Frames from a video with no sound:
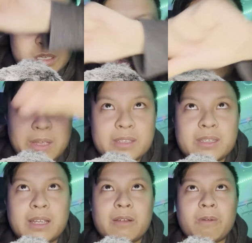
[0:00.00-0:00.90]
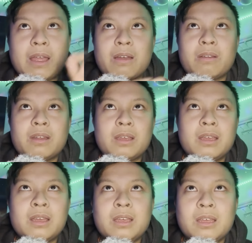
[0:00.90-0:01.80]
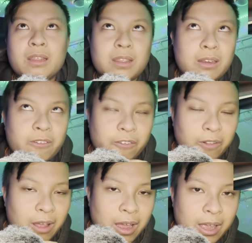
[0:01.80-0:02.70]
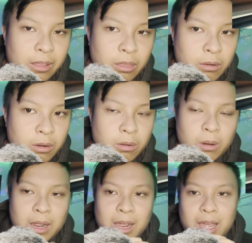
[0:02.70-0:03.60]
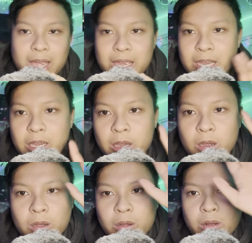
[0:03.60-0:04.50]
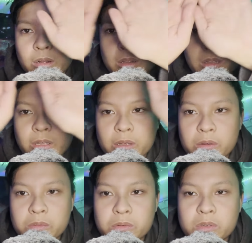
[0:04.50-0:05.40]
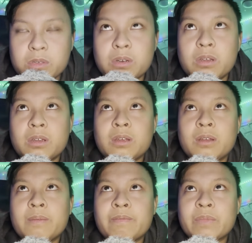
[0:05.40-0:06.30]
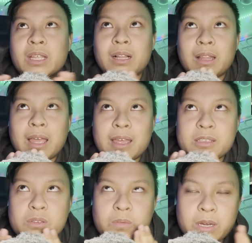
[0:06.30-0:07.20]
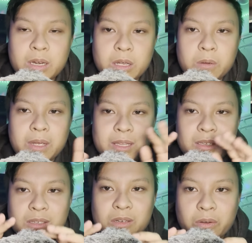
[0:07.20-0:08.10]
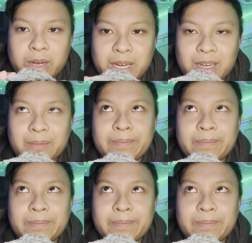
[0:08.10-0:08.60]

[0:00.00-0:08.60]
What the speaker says: buzzing around, then fly through a closed glass window and screen